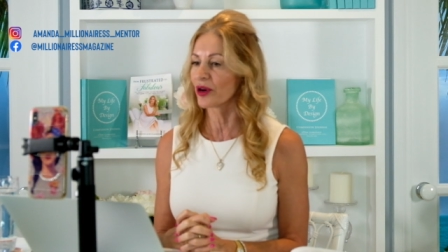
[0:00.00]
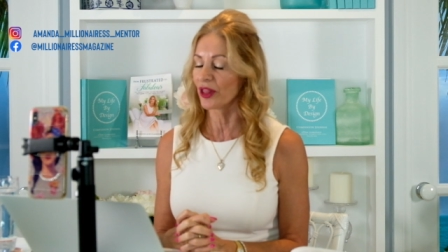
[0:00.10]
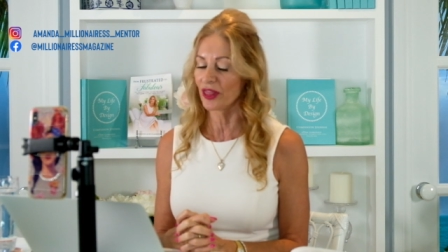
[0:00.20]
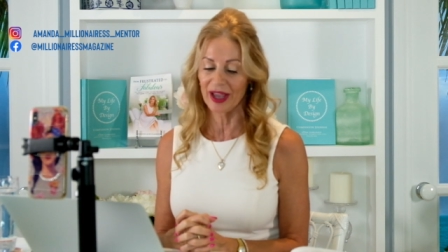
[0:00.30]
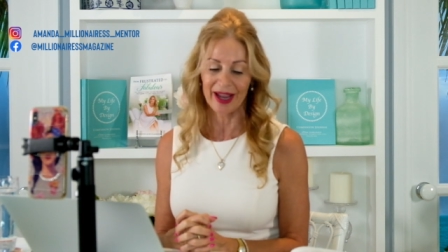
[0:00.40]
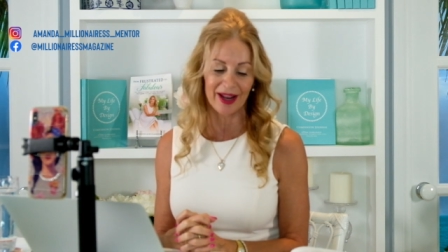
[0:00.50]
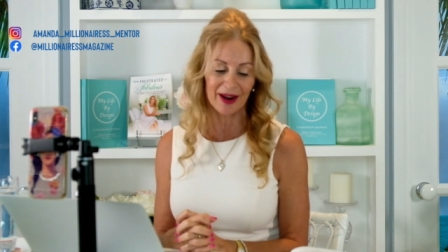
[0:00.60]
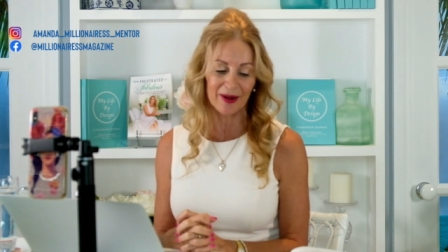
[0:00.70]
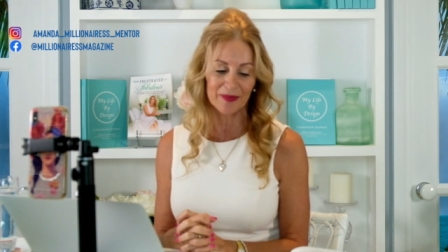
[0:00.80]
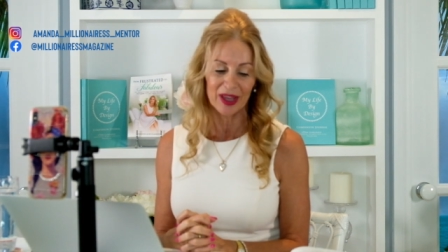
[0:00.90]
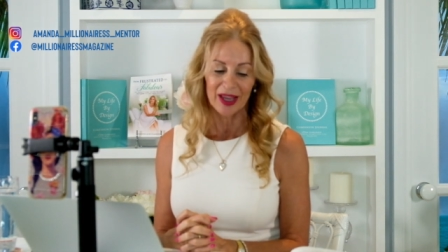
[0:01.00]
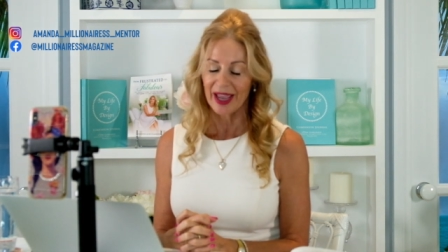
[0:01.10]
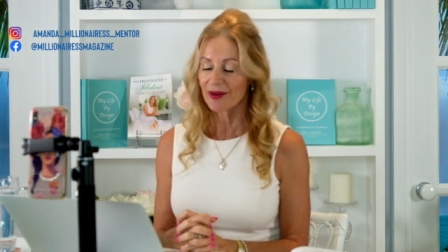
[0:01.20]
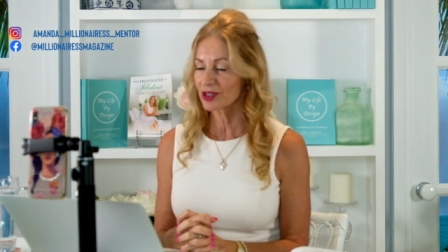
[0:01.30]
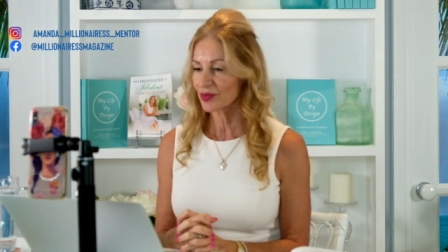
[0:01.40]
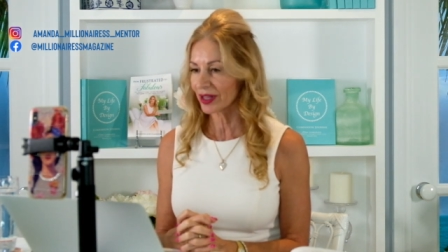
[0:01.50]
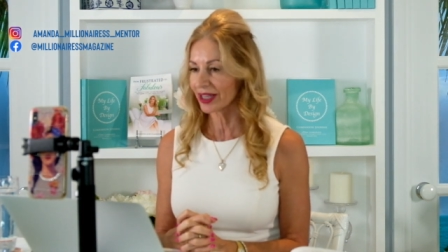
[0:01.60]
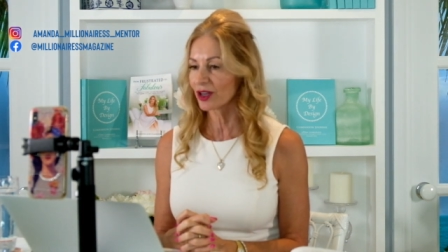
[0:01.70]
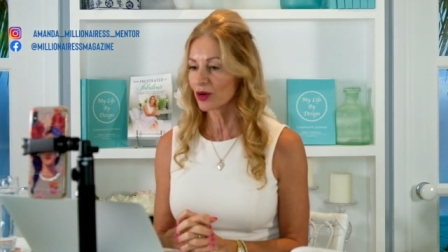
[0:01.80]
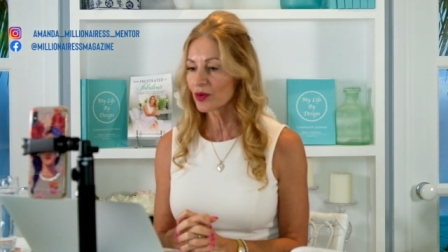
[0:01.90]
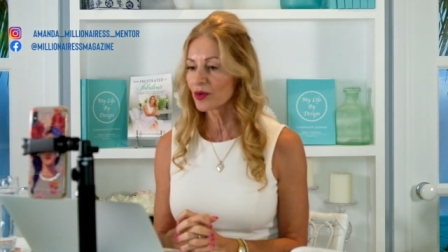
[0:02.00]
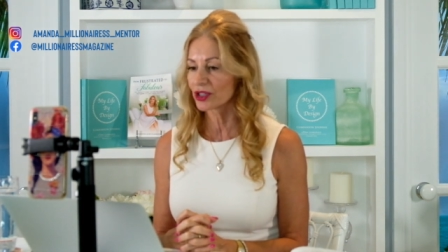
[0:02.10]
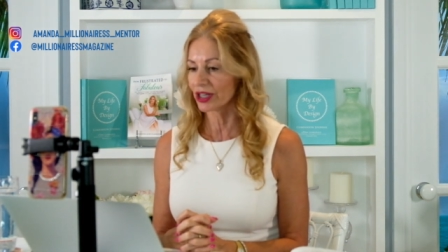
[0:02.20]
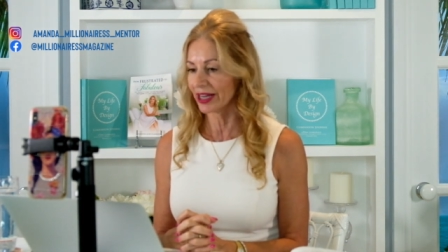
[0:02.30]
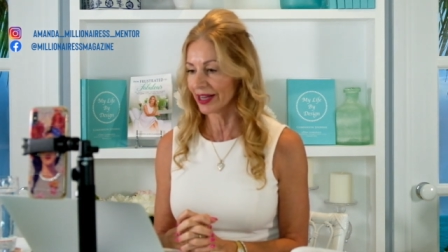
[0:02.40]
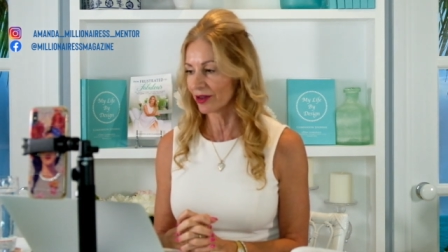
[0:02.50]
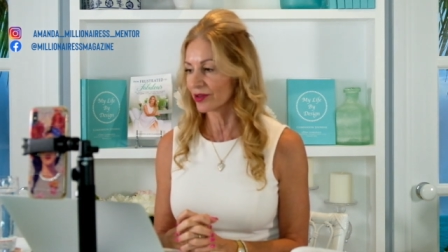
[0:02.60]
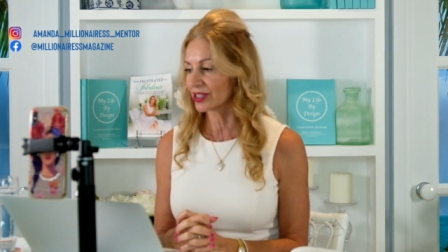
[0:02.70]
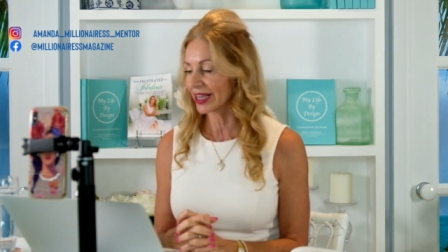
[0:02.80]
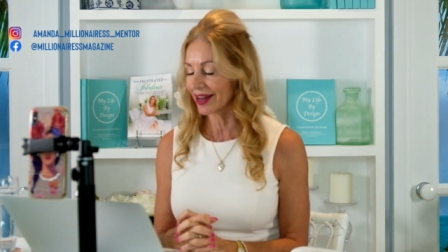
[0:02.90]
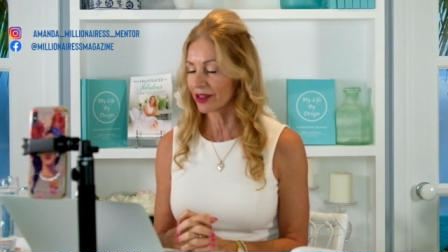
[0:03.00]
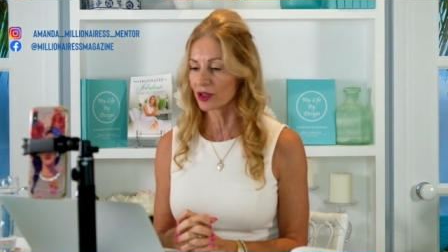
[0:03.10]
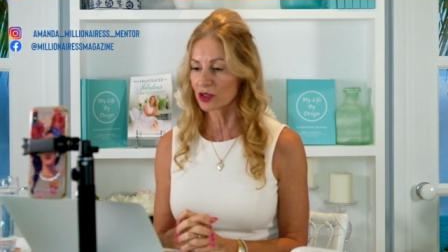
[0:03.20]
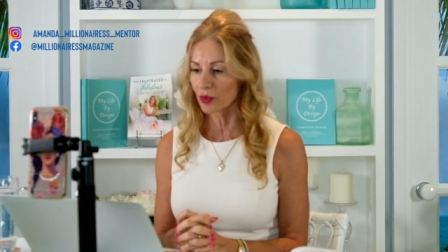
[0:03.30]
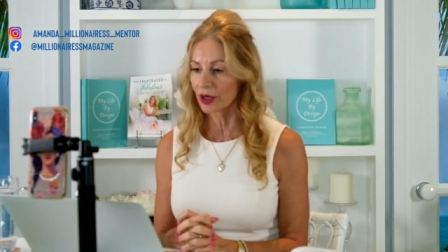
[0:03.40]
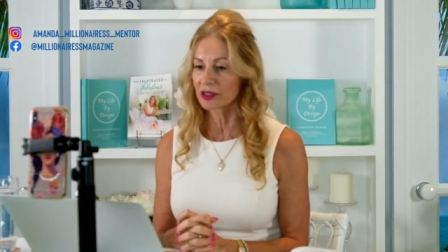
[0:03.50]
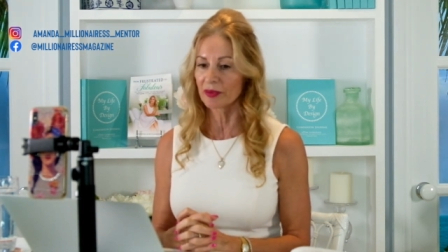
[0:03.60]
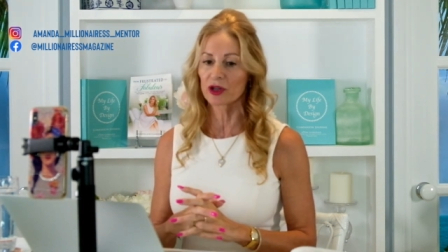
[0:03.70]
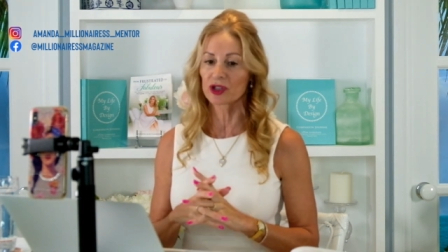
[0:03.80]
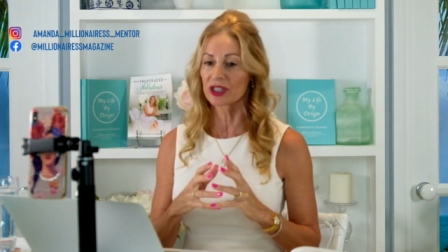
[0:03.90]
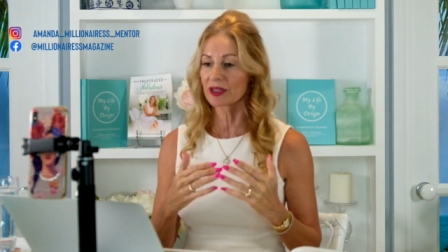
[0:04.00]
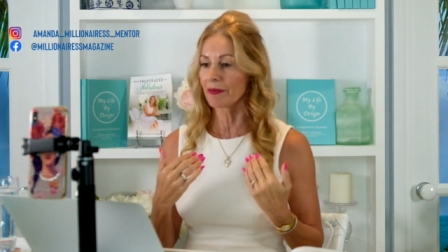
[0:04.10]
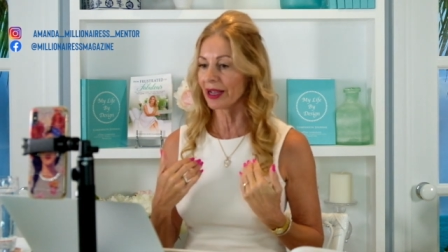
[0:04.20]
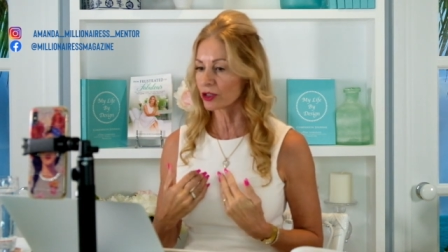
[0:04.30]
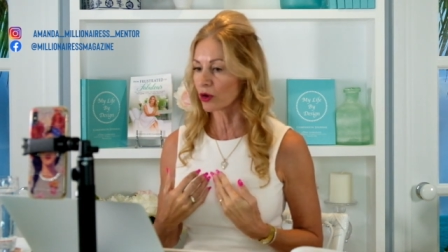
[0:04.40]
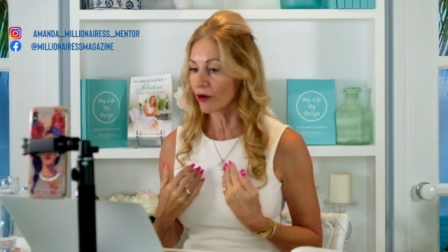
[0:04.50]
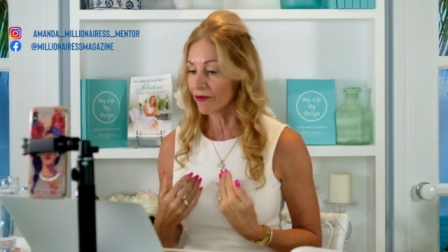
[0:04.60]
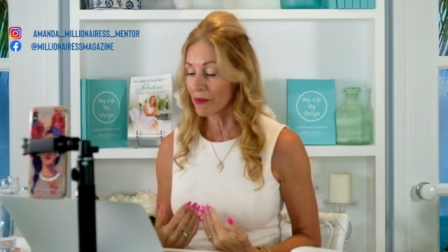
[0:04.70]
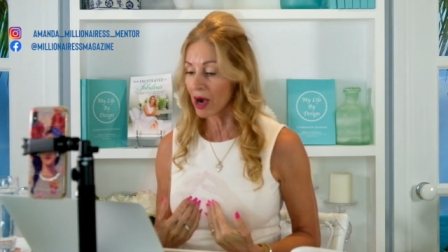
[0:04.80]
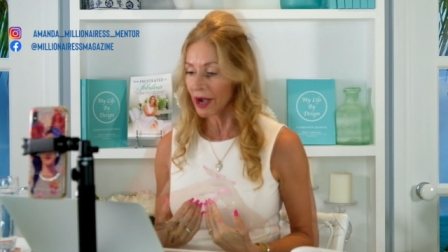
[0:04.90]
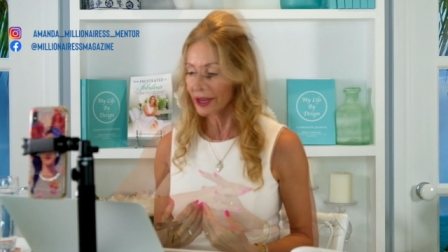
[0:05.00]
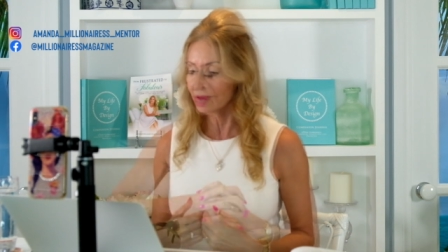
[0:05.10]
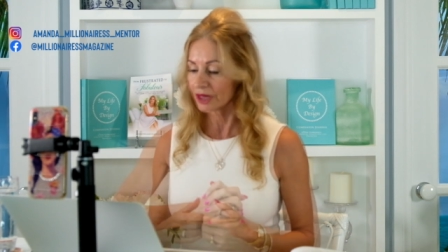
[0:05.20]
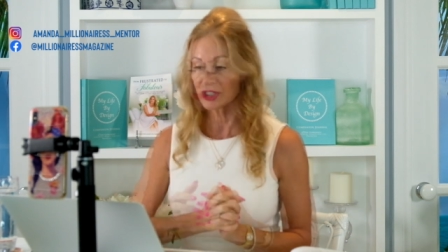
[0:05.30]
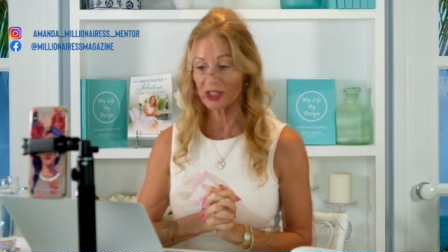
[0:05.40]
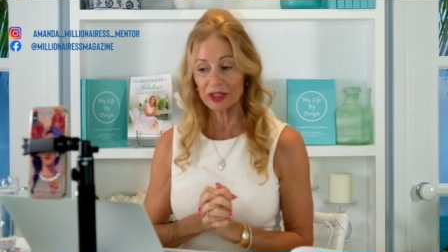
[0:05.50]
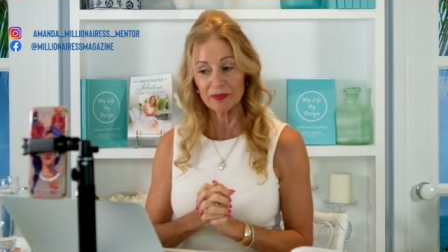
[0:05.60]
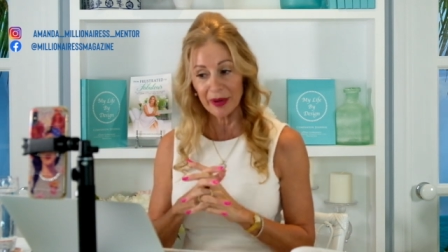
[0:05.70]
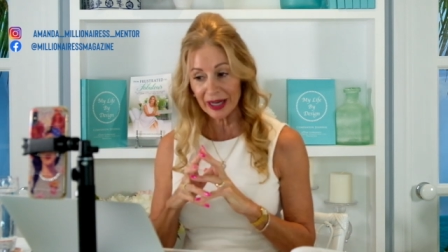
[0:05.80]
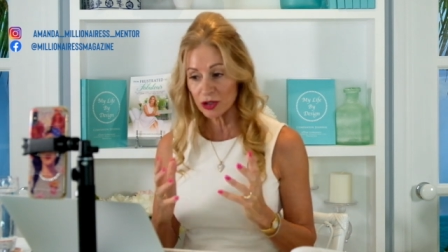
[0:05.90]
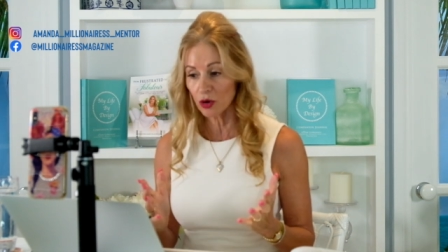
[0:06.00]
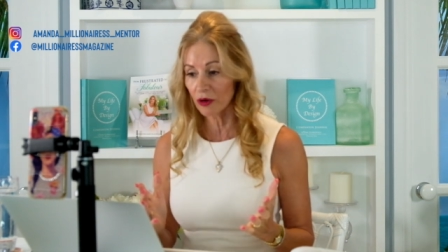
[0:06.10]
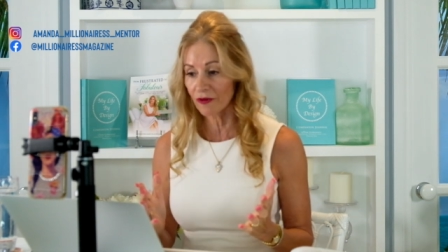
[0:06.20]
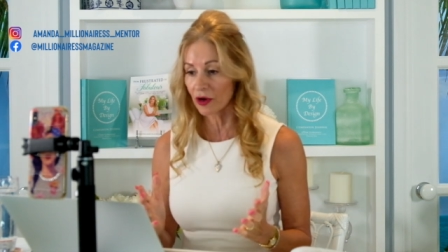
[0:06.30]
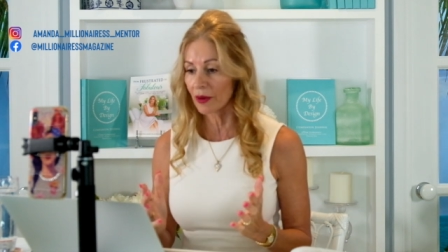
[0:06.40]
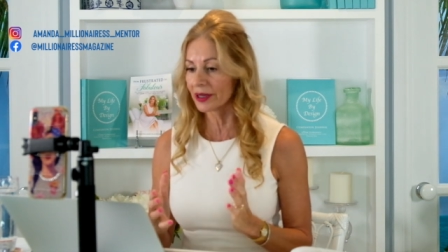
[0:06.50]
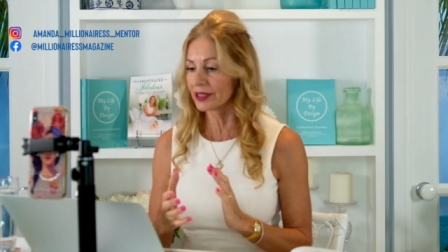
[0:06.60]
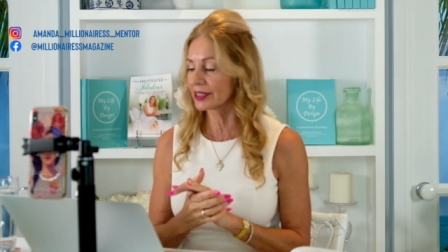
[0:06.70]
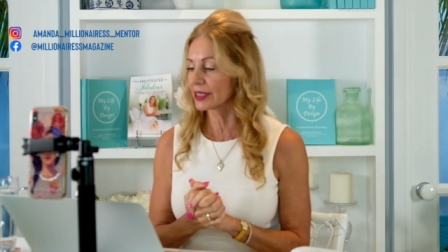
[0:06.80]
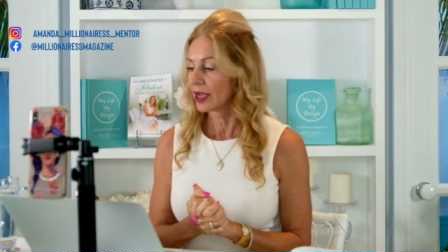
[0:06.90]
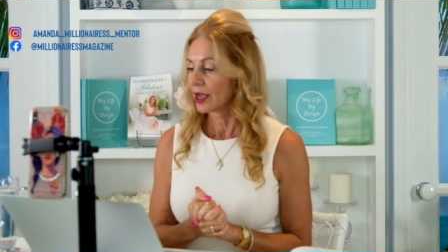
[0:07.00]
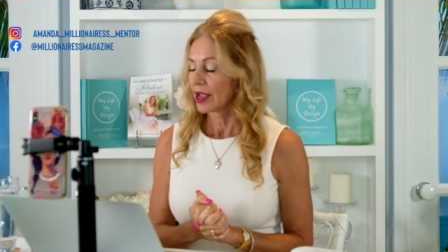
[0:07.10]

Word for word: worth. And um, it was really cool to hear her say those words because she's a mentor of mine, she's a mentor of Robin's,